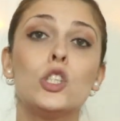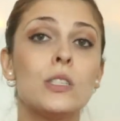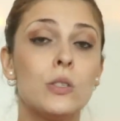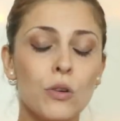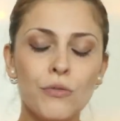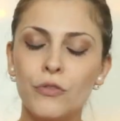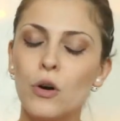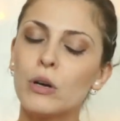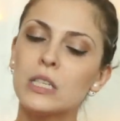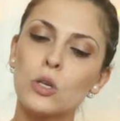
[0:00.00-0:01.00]
Just don't
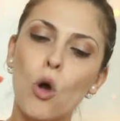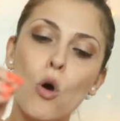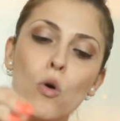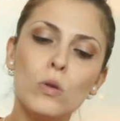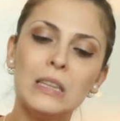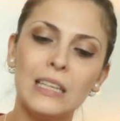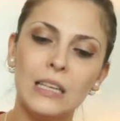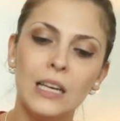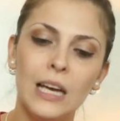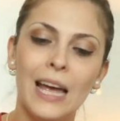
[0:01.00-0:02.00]
focus
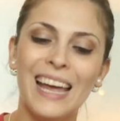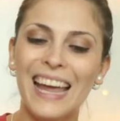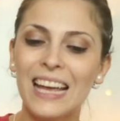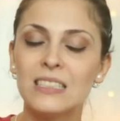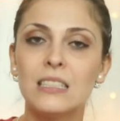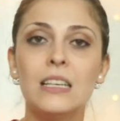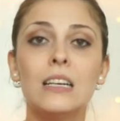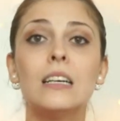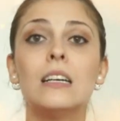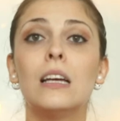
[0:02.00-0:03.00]
only at
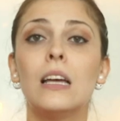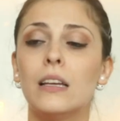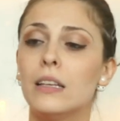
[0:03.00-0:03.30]
the, uh,